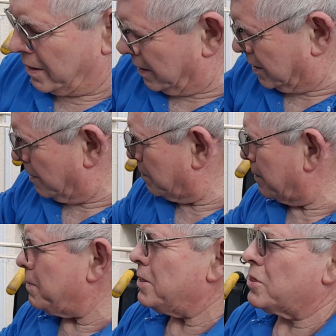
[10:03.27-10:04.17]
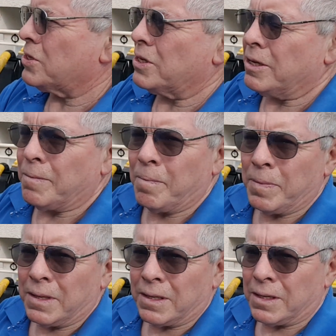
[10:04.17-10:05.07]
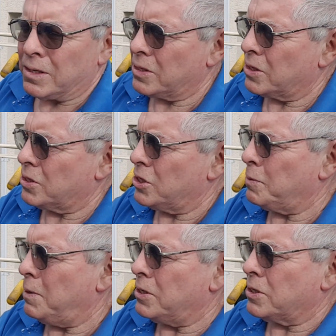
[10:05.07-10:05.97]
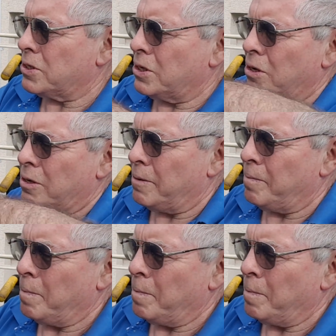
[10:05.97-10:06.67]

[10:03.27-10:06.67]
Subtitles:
cut a couple of pieces, 6-inch pieces here,